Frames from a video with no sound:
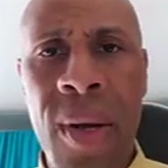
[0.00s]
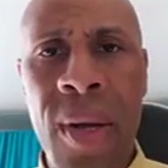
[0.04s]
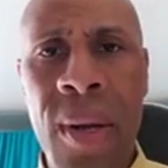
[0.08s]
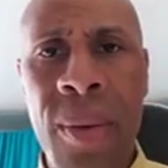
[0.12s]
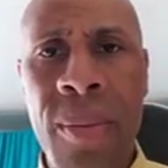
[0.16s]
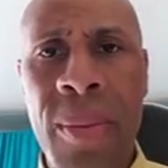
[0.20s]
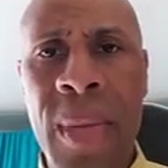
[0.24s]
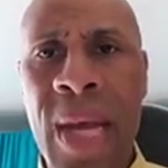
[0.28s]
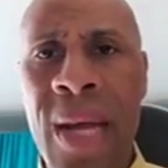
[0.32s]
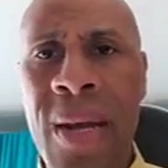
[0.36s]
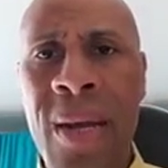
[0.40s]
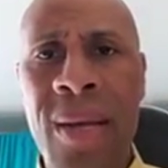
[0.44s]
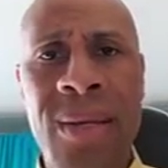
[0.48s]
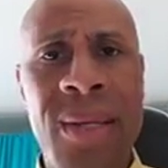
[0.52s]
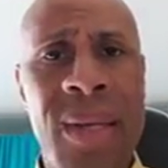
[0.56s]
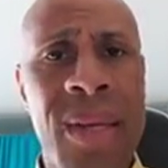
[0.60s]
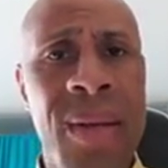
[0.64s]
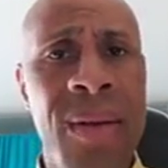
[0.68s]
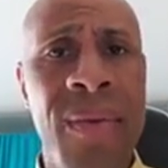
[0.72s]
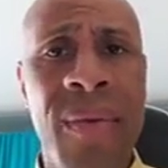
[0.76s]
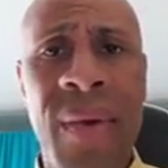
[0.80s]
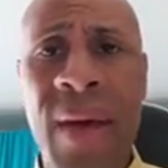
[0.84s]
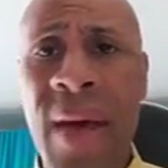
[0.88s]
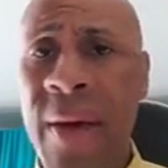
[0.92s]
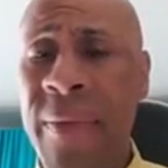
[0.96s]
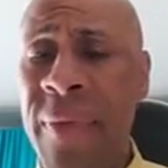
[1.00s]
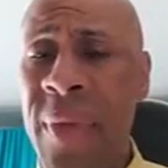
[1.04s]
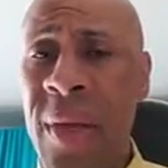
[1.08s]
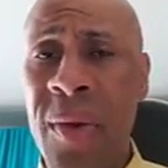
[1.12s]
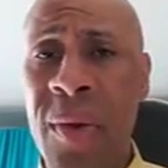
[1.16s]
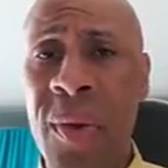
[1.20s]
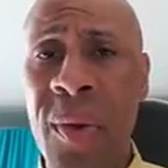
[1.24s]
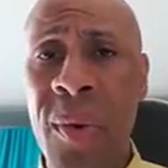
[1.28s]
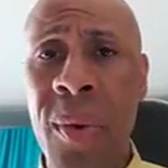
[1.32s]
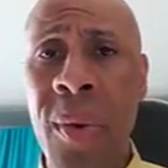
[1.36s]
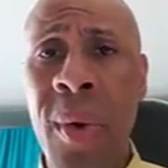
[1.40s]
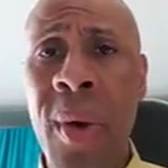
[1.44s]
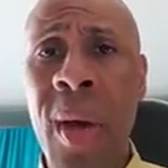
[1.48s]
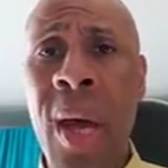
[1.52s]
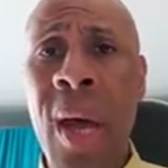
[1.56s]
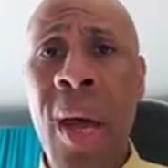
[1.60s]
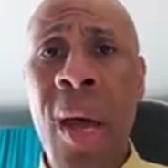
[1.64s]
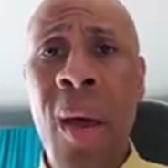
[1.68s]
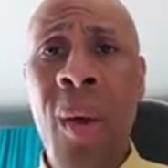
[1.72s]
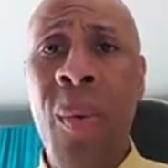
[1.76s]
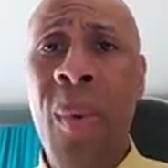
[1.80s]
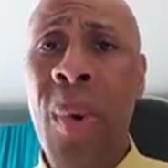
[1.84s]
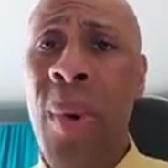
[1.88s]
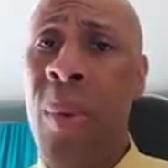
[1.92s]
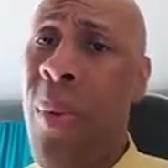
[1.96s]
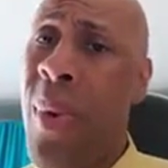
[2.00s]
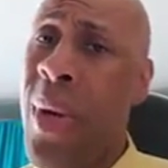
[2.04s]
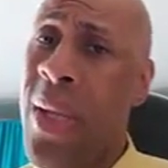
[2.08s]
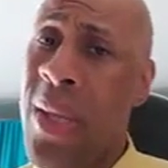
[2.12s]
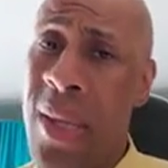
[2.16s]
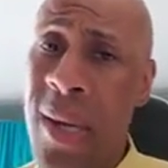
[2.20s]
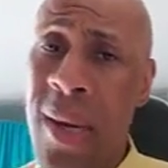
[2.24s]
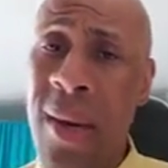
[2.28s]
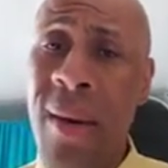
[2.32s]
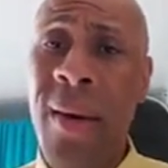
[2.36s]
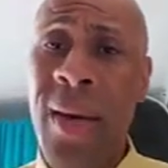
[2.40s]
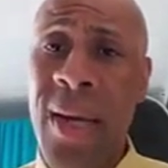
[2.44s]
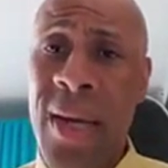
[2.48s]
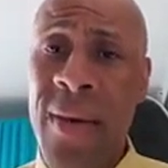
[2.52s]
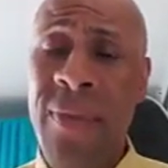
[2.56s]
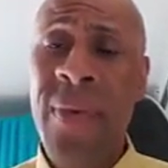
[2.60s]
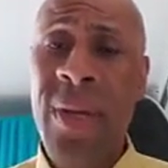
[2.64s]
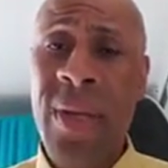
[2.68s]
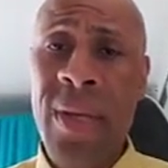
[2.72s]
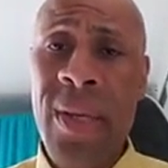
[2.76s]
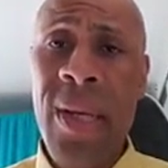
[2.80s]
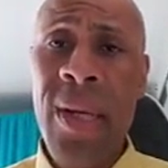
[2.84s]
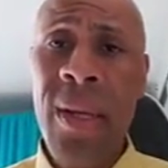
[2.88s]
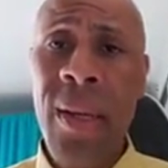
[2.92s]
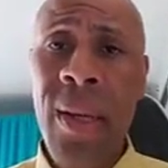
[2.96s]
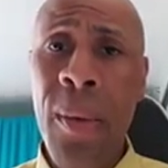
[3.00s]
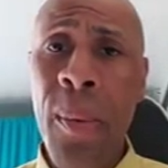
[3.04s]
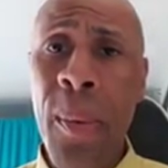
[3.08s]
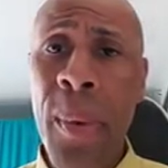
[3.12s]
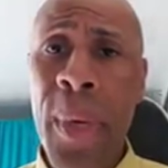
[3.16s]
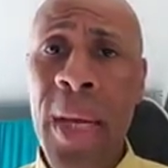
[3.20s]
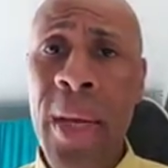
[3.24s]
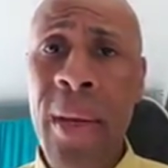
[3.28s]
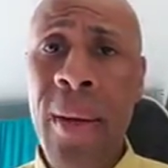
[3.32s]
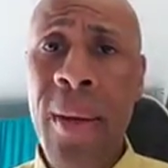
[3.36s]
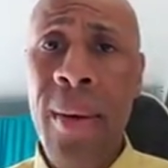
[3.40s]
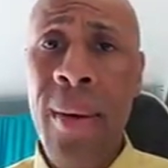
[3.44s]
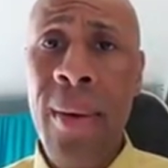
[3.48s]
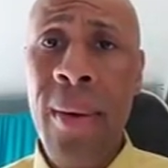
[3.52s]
them that doesn't even have to do with what they're even dealing with?